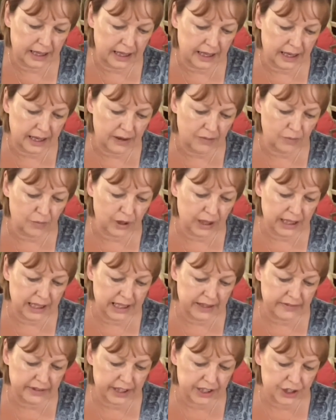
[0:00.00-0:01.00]
And we'll
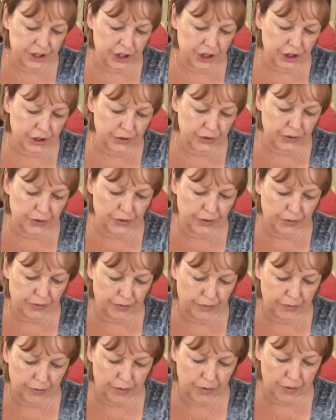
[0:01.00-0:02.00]
leave it to cure
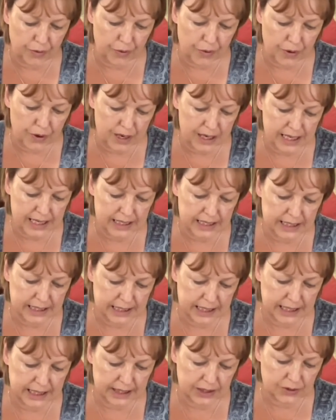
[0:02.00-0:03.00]
for
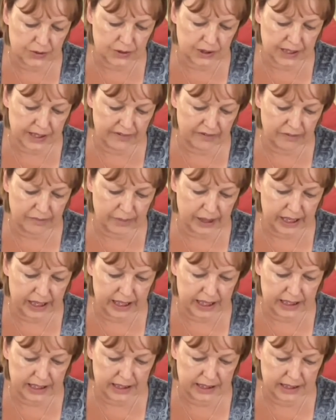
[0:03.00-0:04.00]
6 or 7
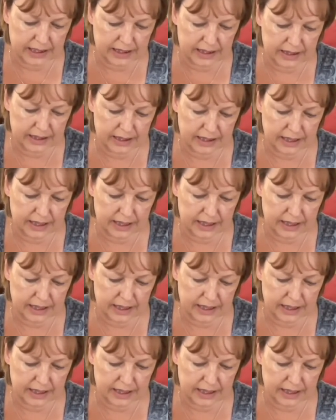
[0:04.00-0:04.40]
minutes.